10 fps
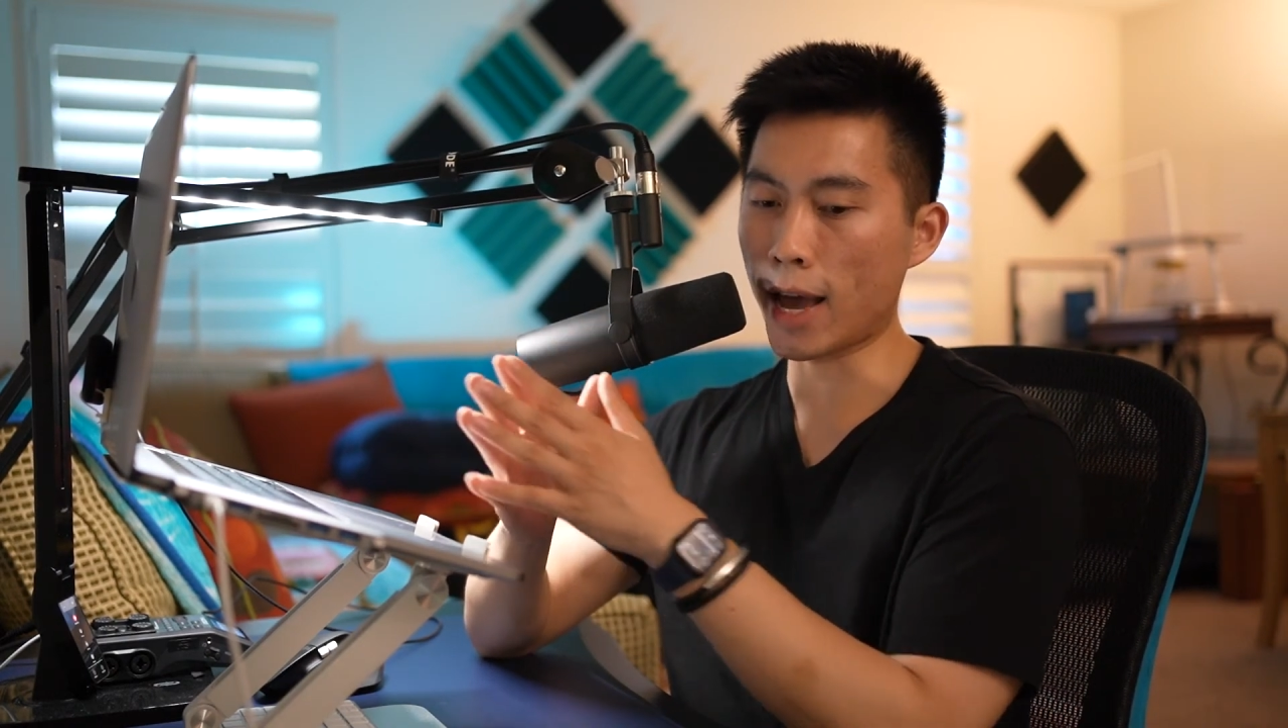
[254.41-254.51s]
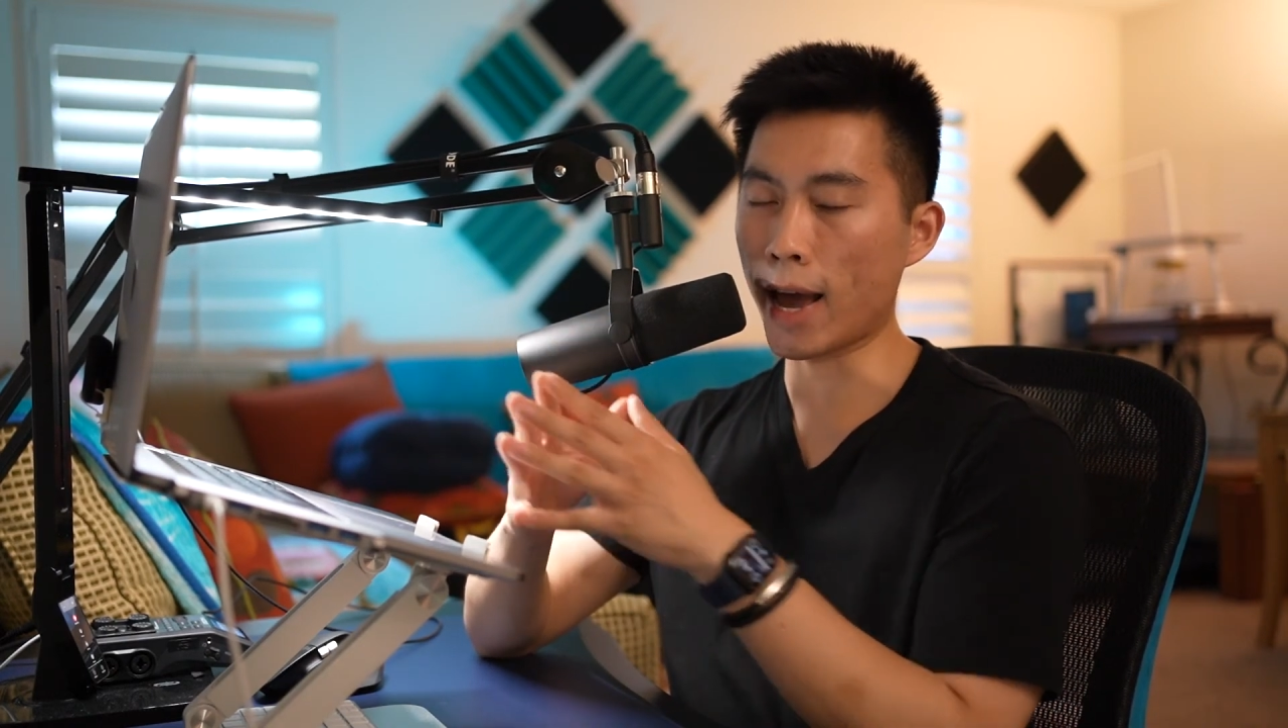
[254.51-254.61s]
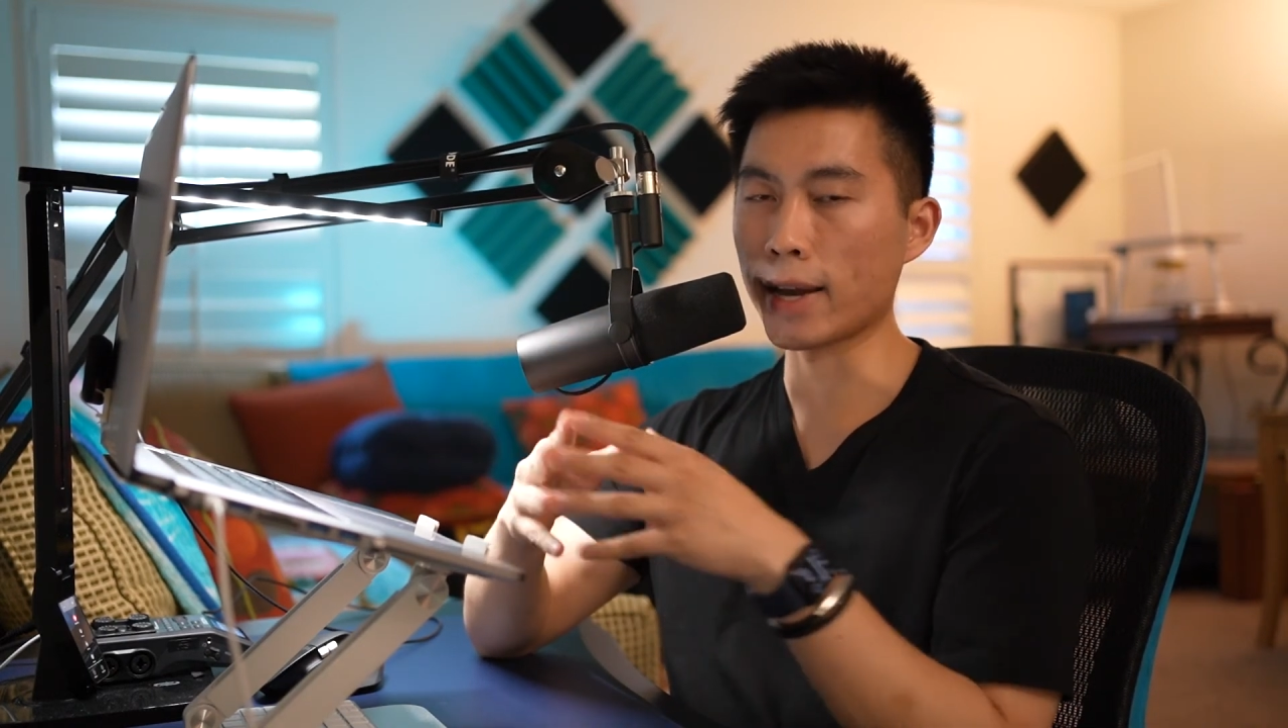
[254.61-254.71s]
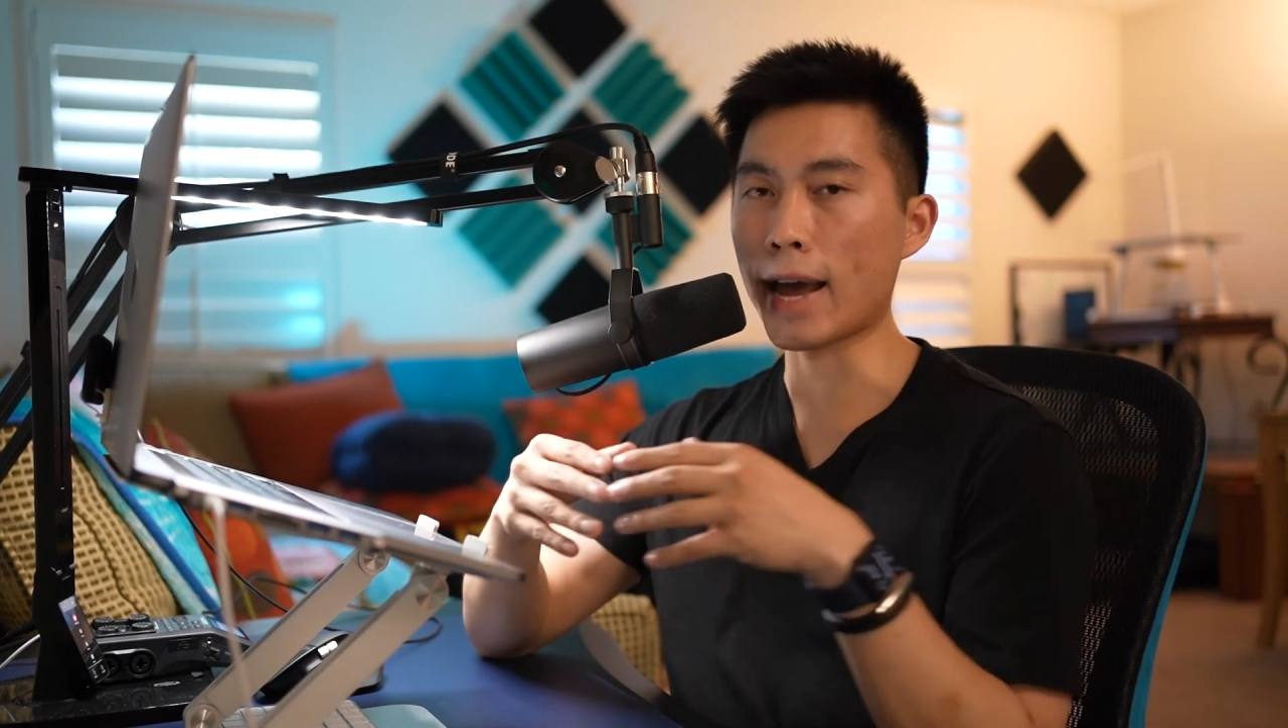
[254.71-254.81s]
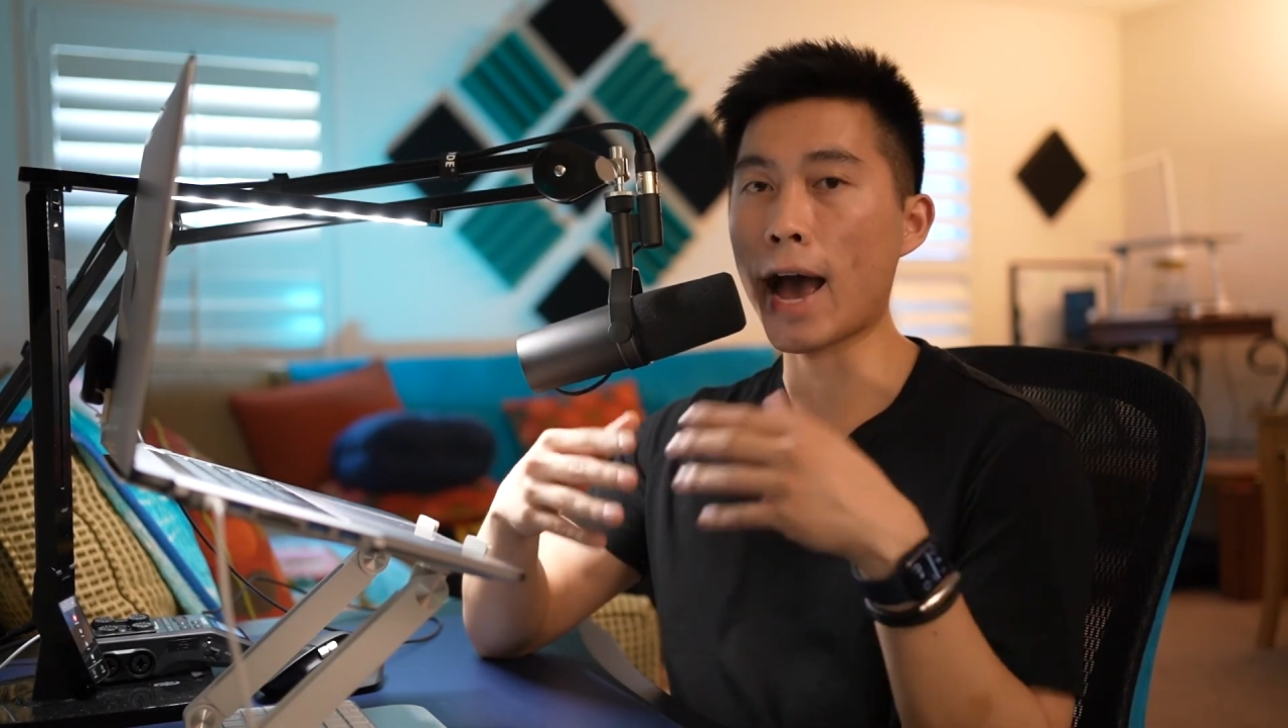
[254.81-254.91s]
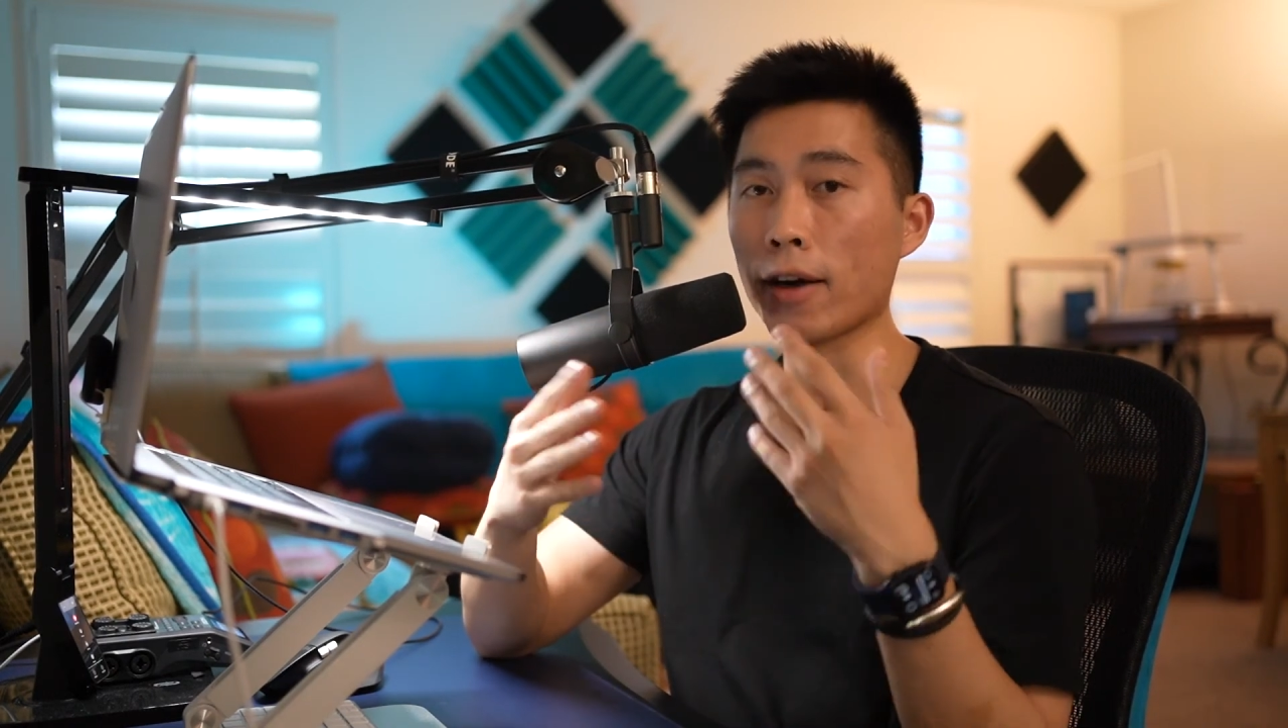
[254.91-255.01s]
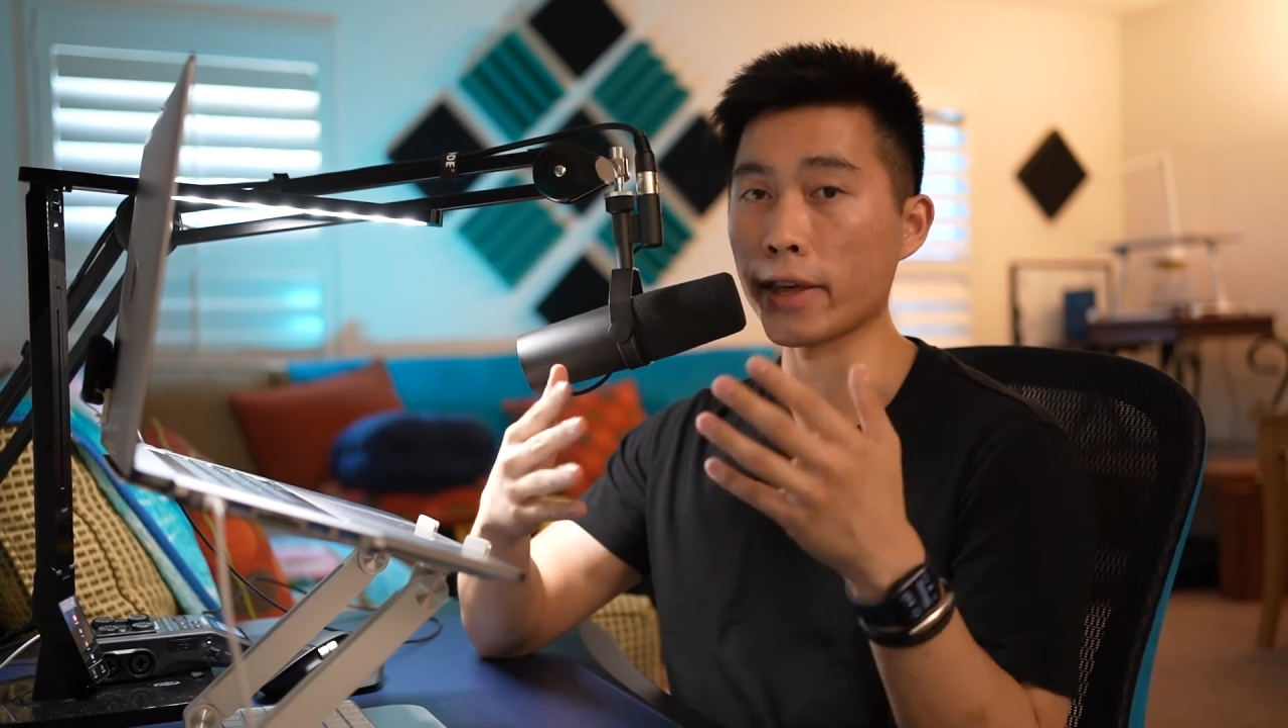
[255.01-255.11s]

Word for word: and how